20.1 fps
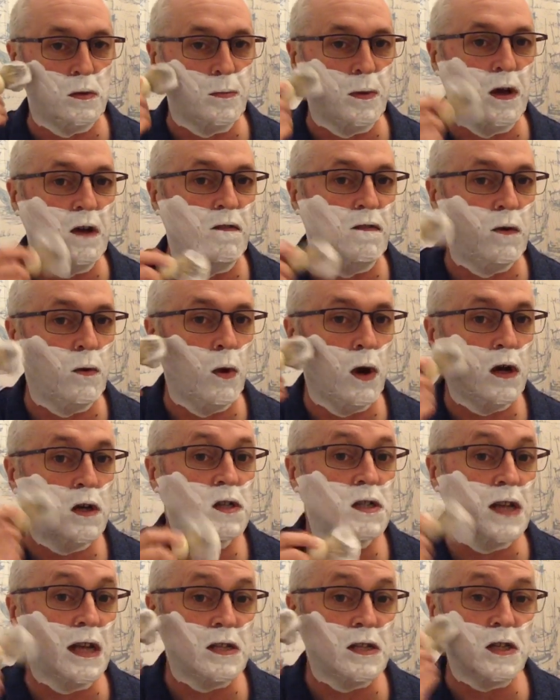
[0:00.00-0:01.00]
But if you are
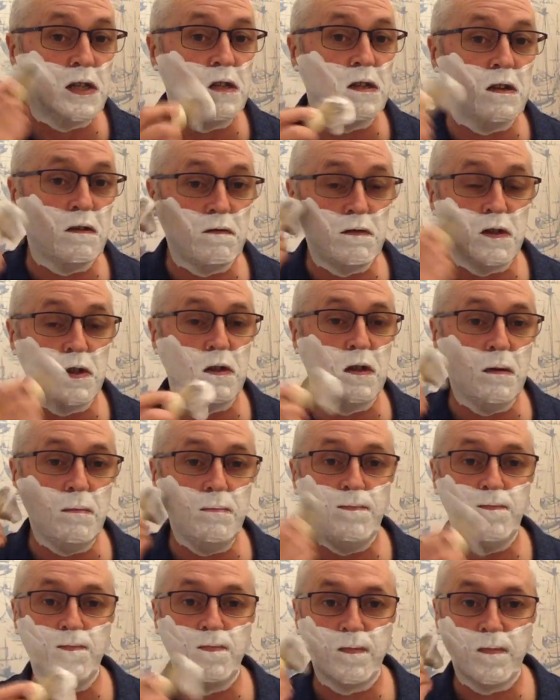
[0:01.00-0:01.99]
sensitive to
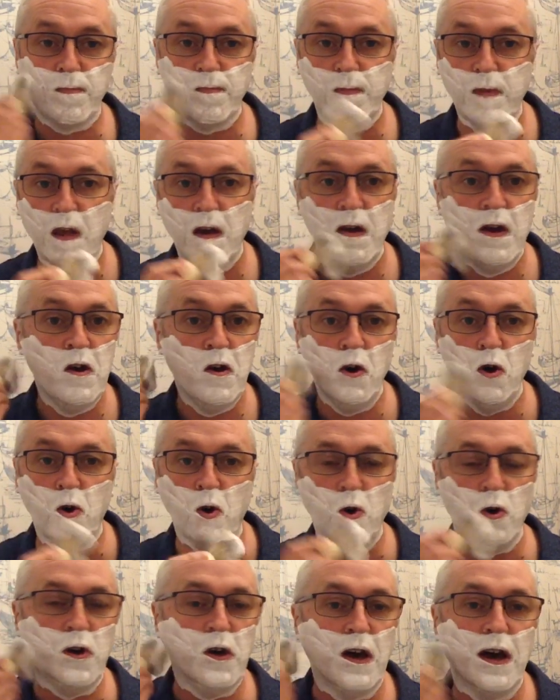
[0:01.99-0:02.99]
them,
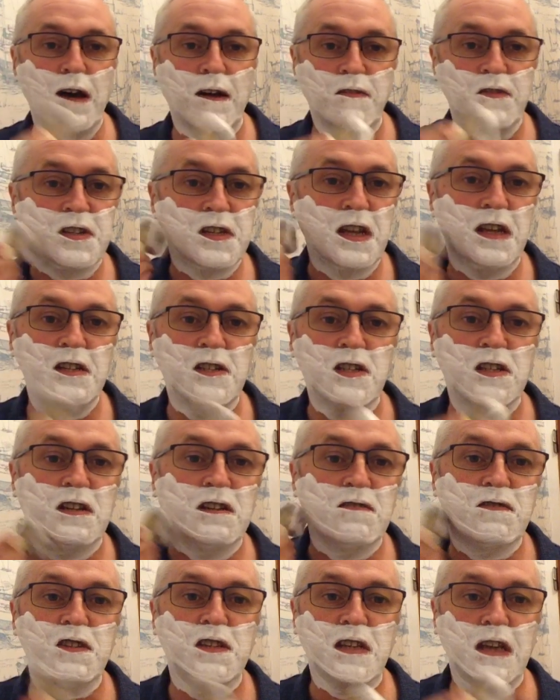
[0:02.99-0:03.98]
or you have
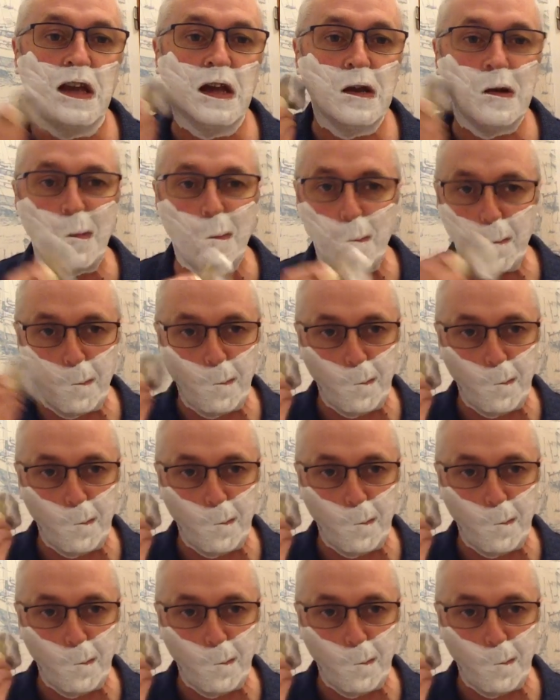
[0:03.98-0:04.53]
sensitive skin,